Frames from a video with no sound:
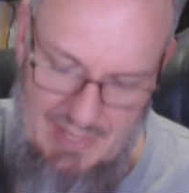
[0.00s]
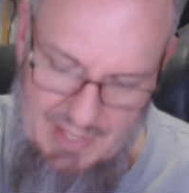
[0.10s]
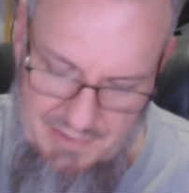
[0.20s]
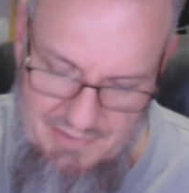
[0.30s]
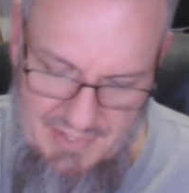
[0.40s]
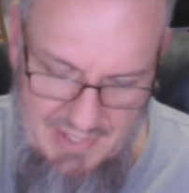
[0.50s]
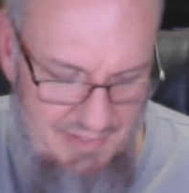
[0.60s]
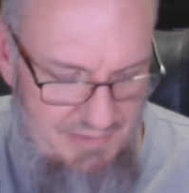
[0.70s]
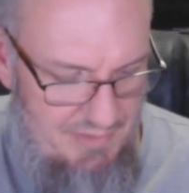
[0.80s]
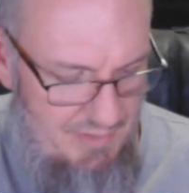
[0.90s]
as
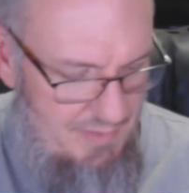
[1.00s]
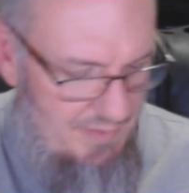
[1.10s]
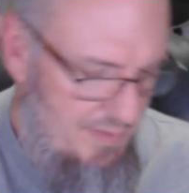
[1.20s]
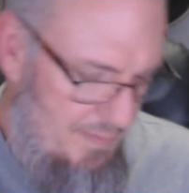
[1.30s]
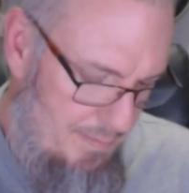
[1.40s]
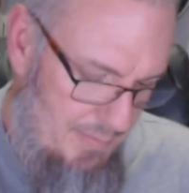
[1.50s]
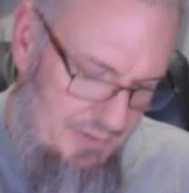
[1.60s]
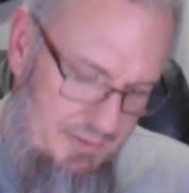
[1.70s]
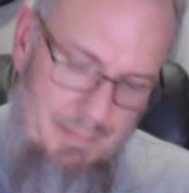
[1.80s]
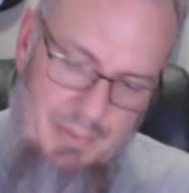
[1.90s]
these
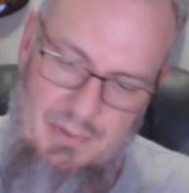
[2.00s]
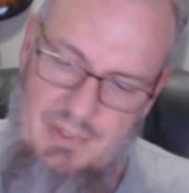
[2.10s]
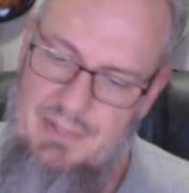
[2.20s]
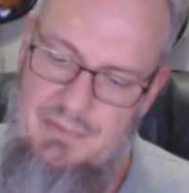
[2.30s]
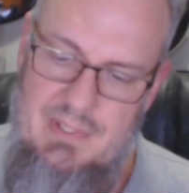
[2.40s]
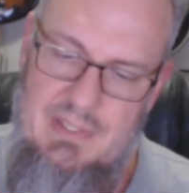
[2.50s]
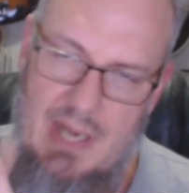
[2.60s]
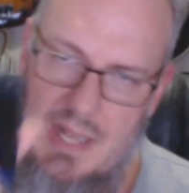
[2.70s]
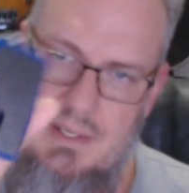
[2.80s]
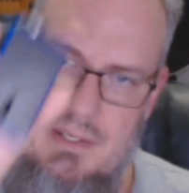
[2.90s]
multiple
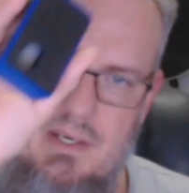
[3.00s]
$100